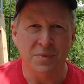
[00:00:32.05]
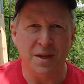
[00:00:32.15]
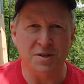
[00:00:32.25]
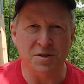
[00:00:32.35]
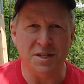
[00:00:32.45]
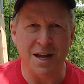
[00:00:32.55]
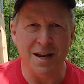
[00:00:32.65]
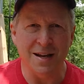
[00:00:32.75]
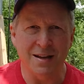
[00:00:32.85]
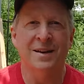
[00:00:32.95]
Interested?
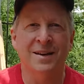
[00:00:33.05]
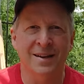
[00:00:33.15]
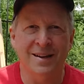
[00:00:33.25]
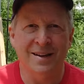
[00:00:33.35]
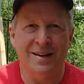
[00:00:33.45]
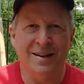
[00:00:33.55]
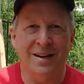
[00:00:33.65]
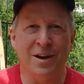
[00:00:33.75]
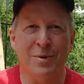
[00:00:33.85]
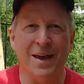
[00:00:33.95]

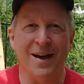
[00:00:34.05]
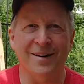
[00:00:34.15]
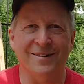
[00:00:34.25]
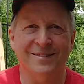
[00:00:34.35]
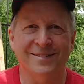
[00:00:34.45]
Here we go.